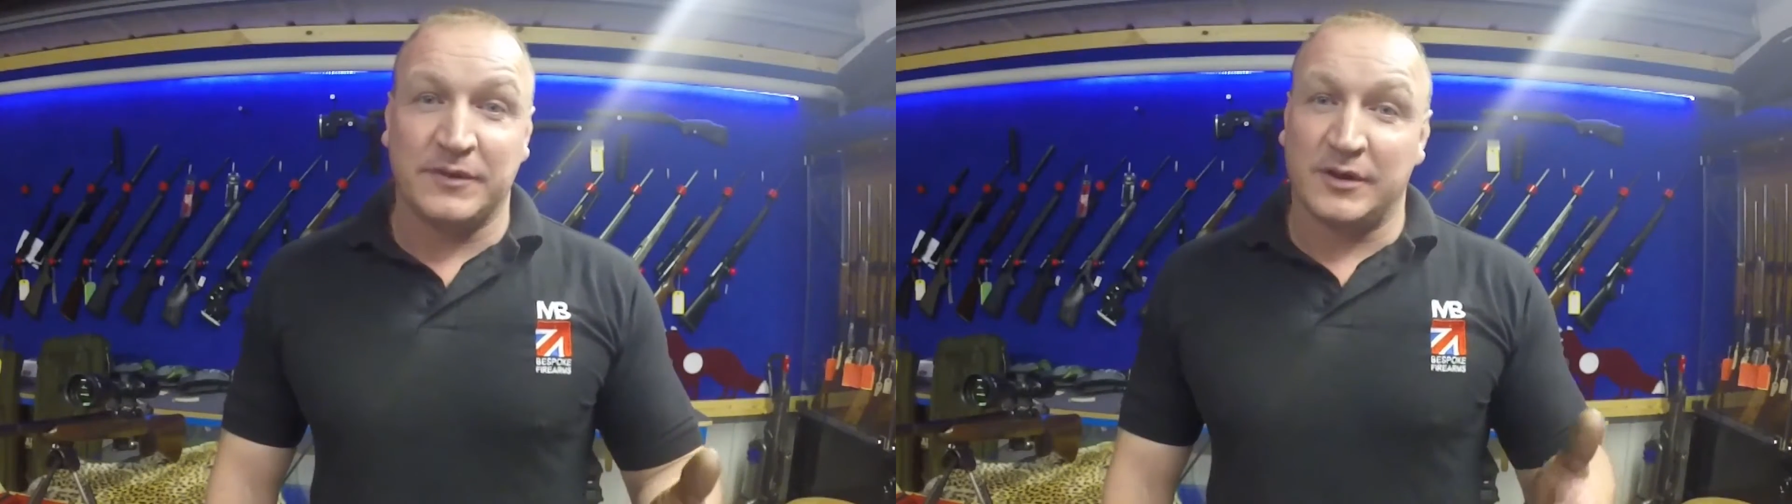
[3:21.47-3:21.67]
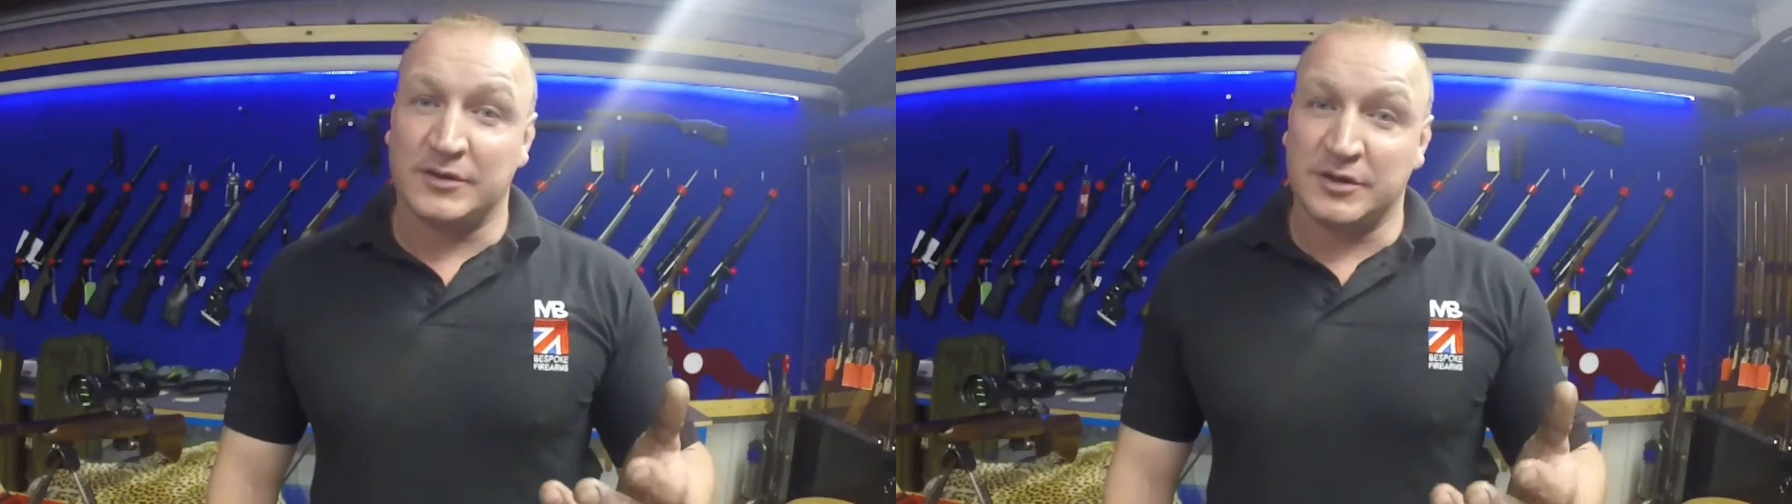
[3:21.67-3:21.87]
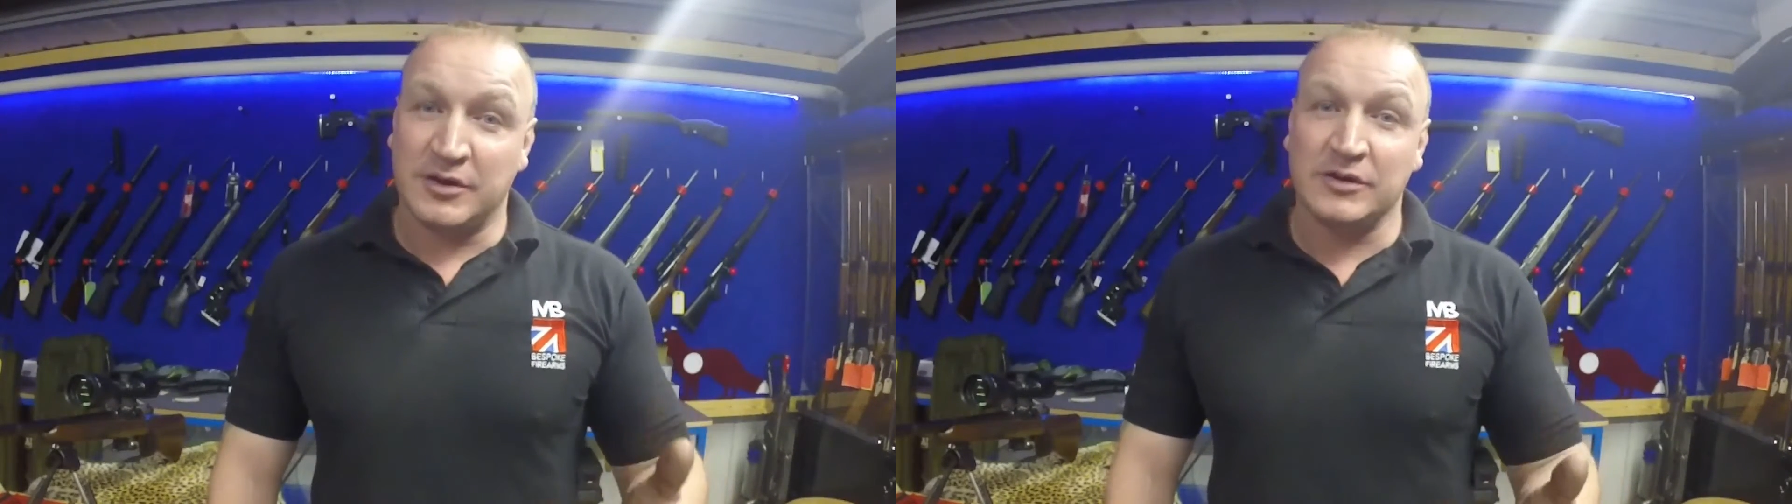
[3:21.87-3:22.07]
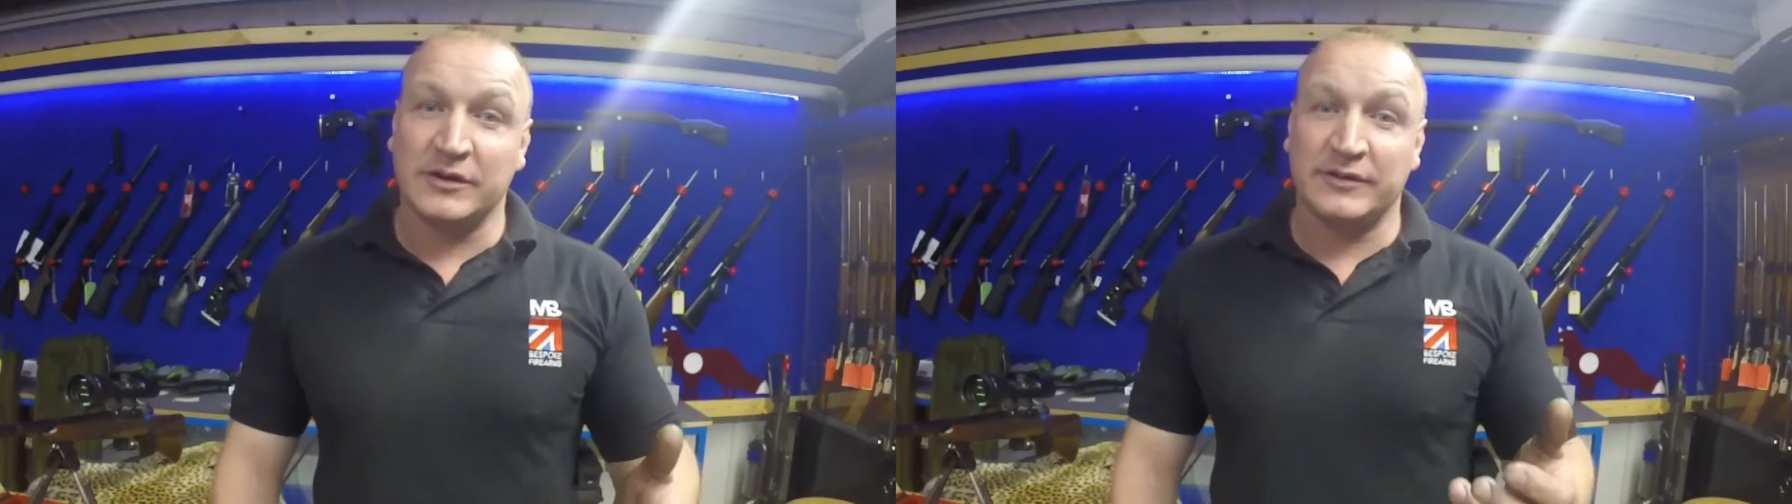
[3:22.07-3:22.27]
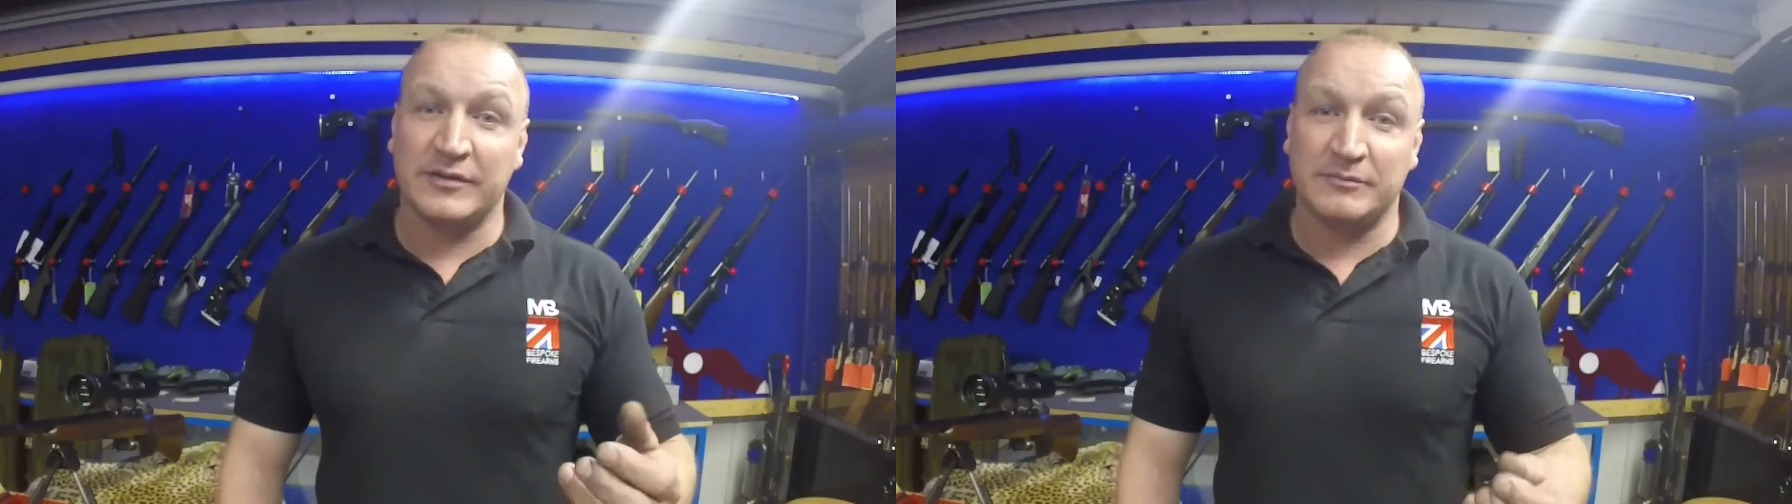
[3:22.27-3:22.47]
As long
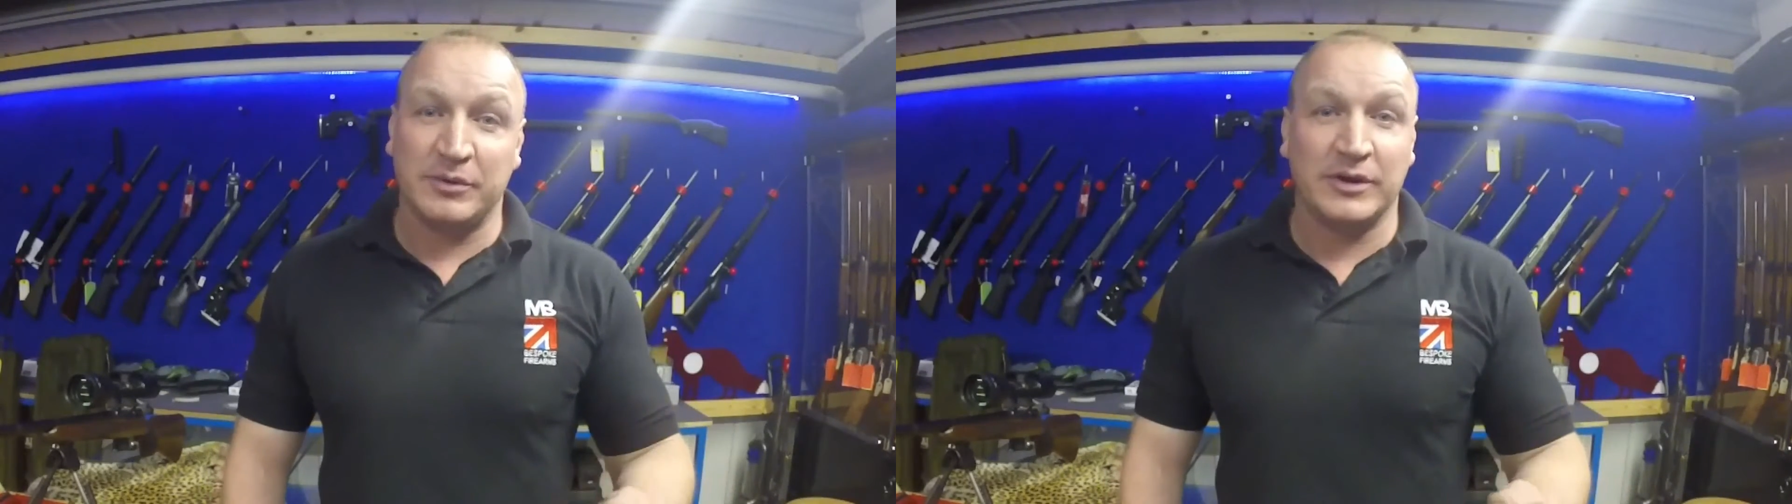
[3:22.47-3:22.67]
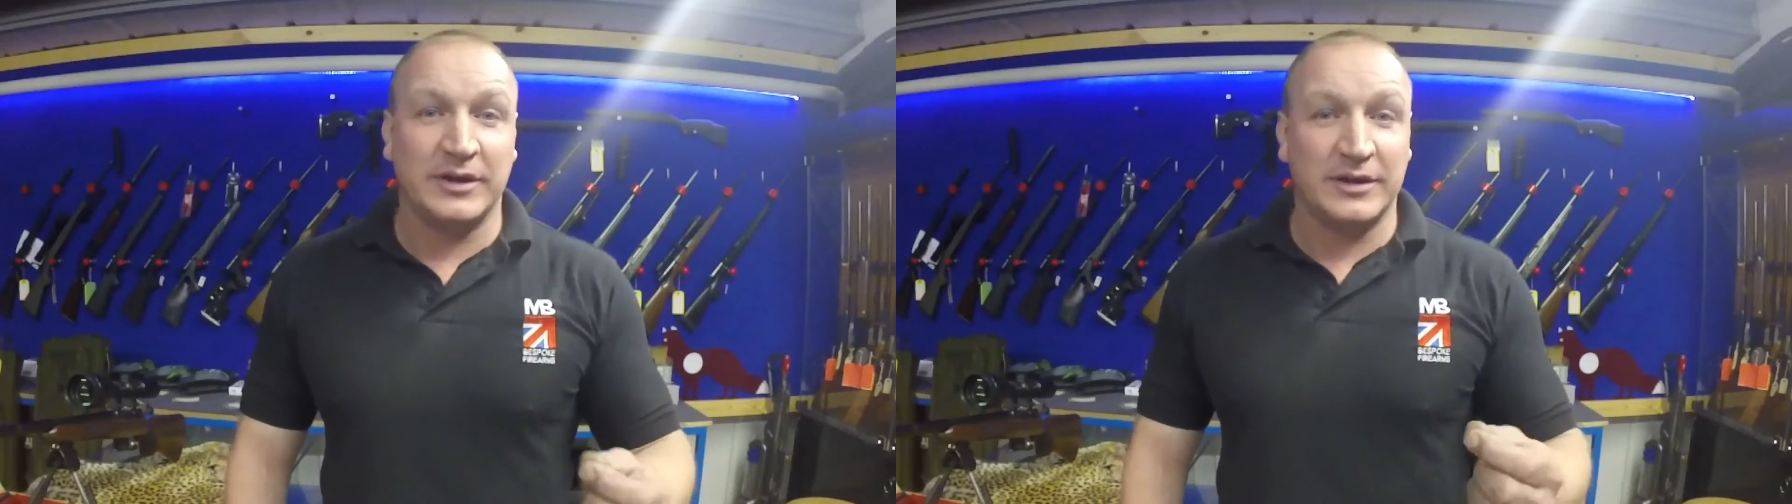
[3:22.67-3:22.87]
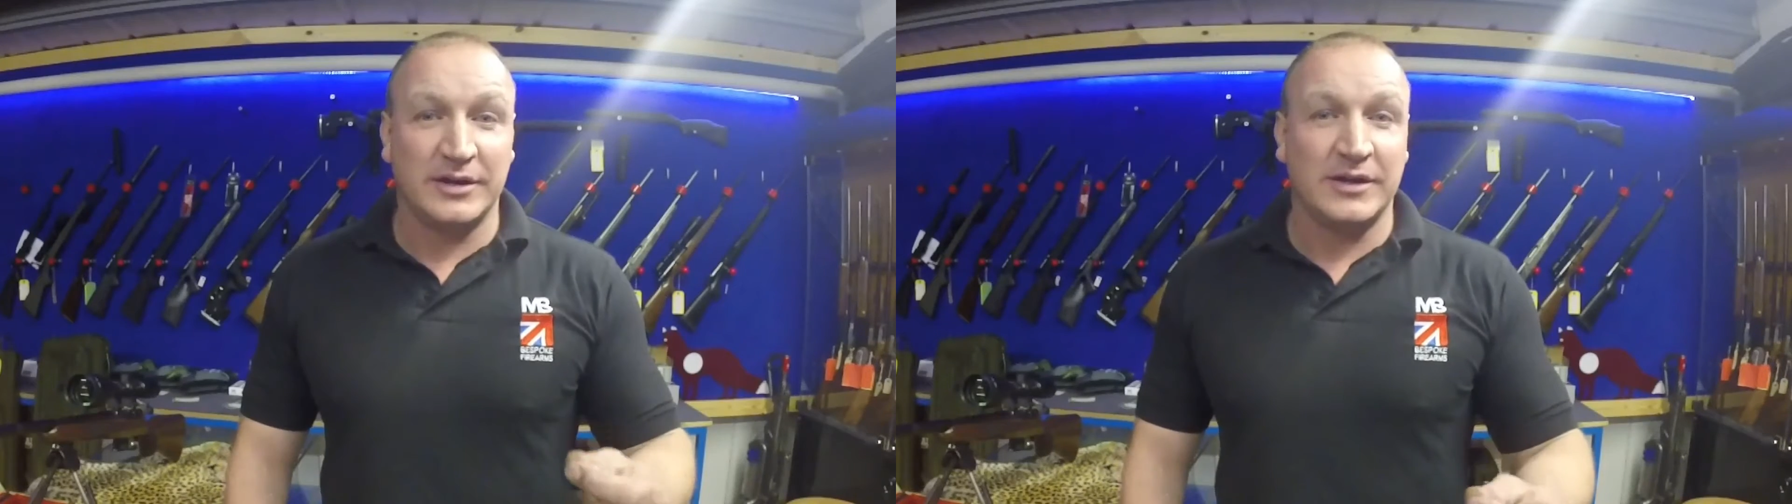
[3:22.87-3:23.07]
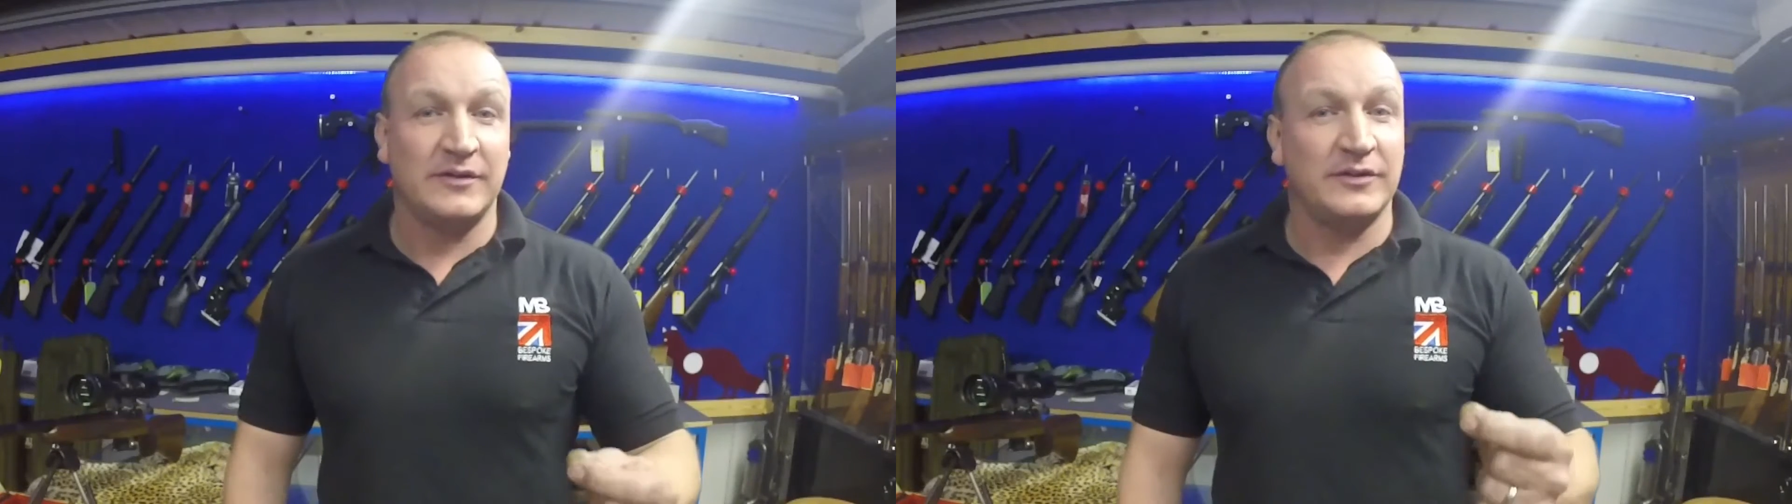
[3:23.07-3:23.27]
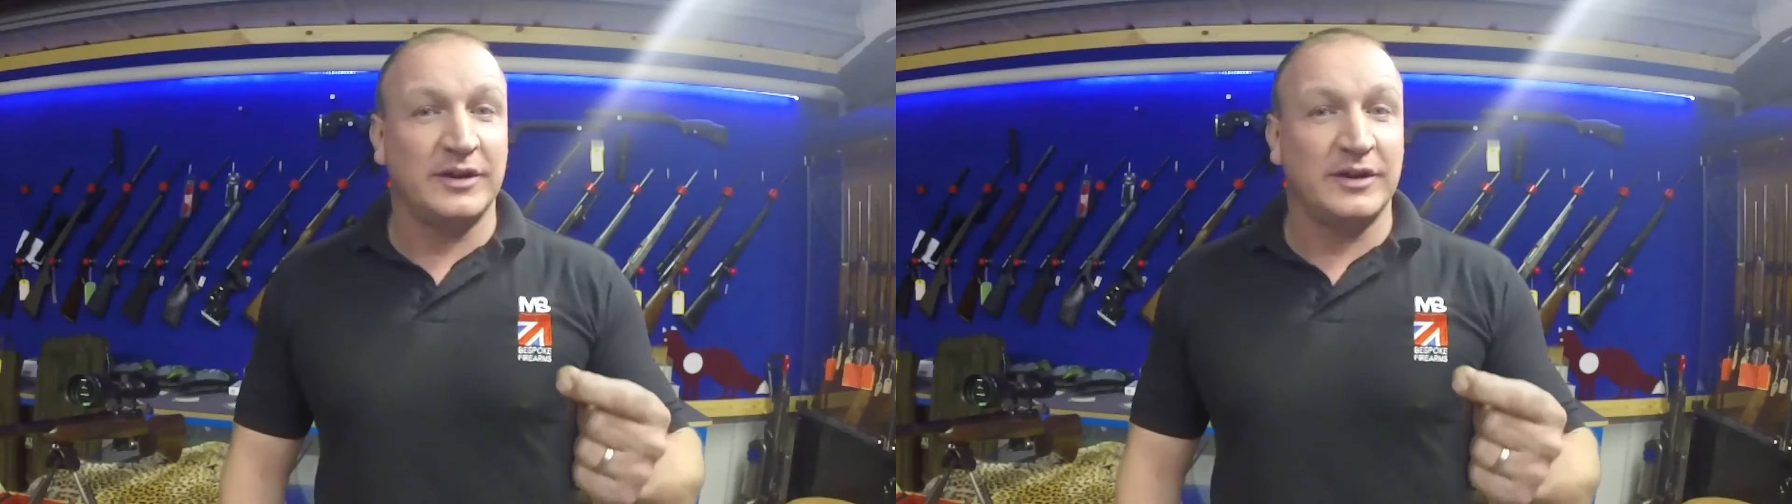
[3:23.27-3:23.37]
as that bullet leaves